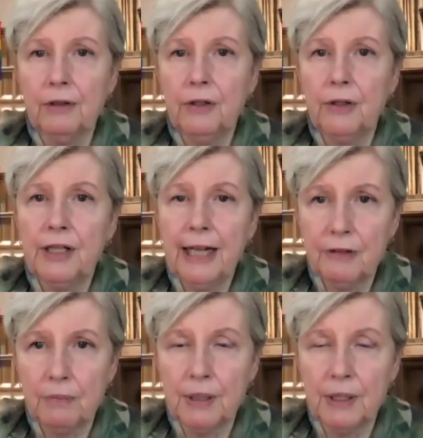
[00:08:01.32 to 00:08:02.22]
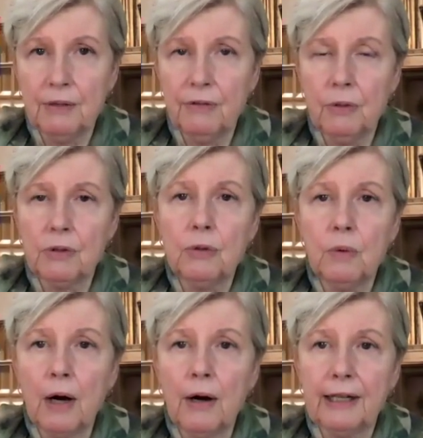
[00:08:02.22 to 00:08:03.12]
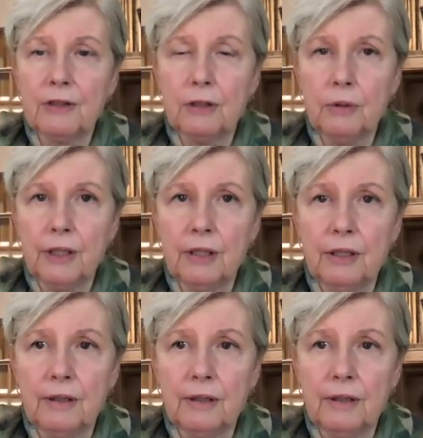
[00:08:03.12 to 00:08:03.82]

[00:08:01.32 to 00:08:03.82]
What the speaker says: to the detriment of those who are excluded,